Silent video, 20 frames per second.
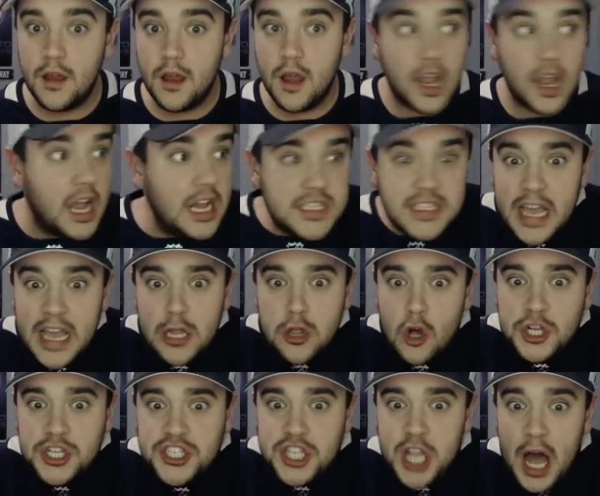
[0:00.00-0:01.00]
Because they
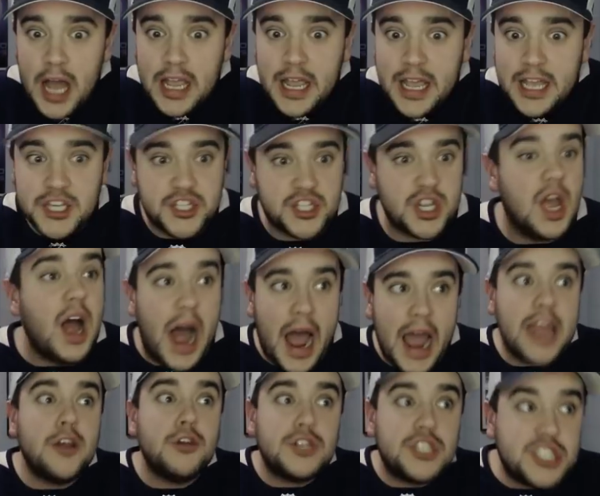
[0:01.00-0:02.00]
look sluggish. I
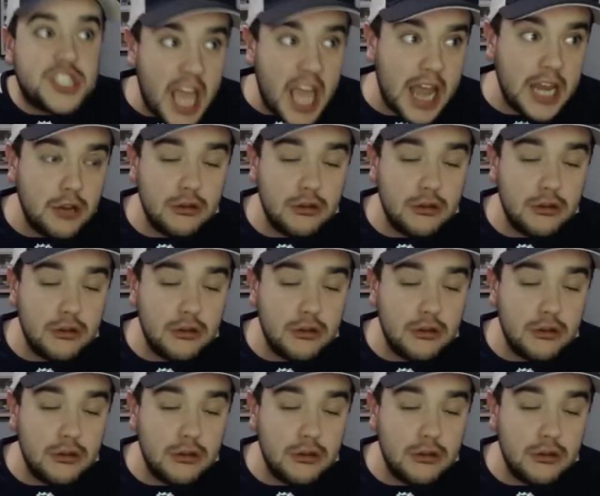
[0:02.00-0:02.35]
understand